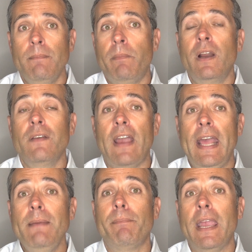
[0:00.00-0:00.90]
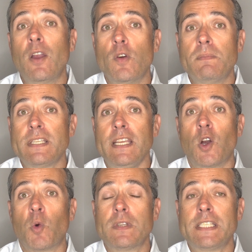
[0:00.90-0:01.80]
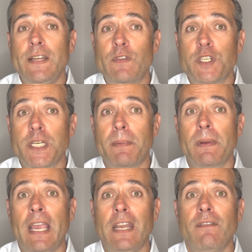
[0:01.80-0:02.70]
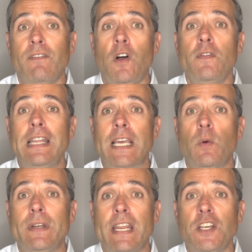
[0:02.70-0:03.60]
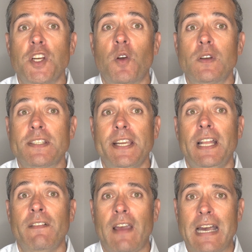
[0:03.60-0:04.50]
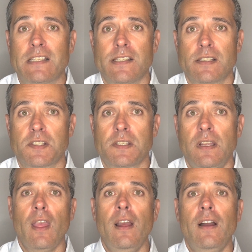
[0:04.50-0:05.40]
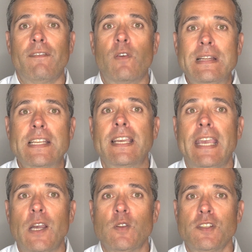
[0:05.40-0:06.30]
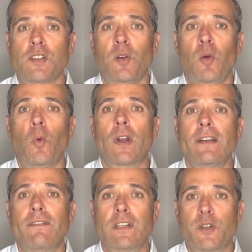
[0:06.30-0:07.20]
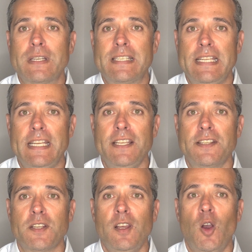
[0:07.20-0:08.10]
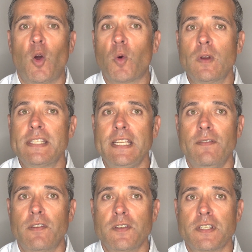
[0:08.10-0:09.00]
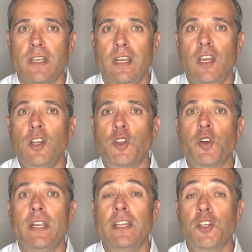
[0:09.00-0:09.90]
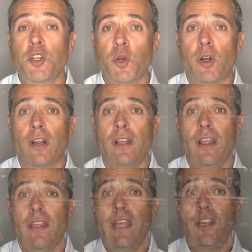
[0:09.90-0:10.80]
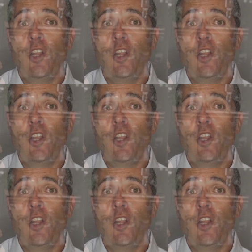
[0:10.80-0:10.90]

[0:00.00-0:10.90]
Part of any bankruptcy or receivership can involve the liquidation or sale of assets. Forensic accountants working for trustees or receivers should ensure that